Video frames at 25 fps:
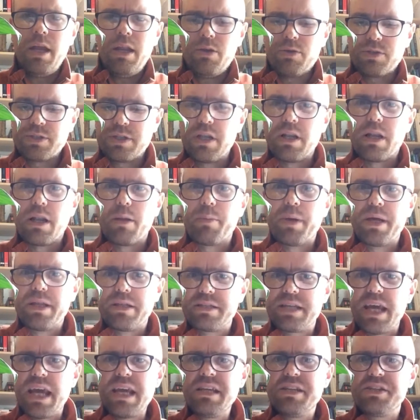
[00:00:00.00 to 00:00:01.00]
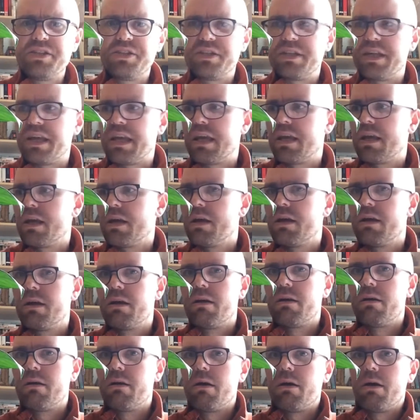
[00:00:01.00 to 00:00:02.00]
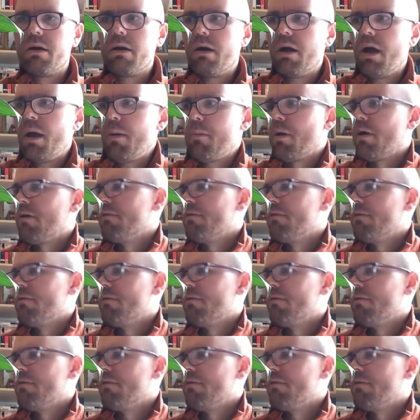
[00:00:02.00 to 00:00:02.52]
looks a little bit tasty. I might